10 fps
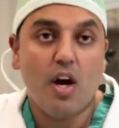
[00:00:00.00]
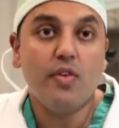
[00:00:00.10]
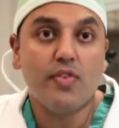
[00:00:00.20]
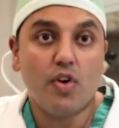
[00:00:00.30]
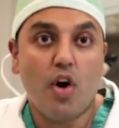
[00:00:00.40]

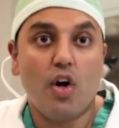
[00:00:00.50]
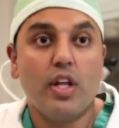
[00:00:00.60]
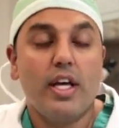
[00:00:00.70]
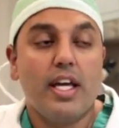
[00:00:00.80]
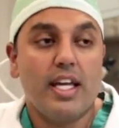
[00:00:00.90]

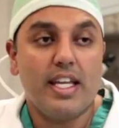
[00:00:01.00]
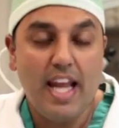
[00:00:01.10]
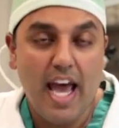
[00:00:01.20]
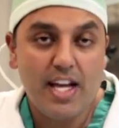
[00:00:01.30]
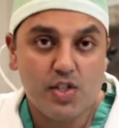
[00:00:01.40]
Overall,
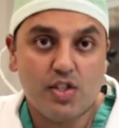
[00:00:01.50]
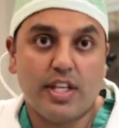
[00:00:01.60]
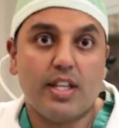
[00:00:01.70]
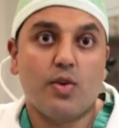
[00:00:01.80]
nationally,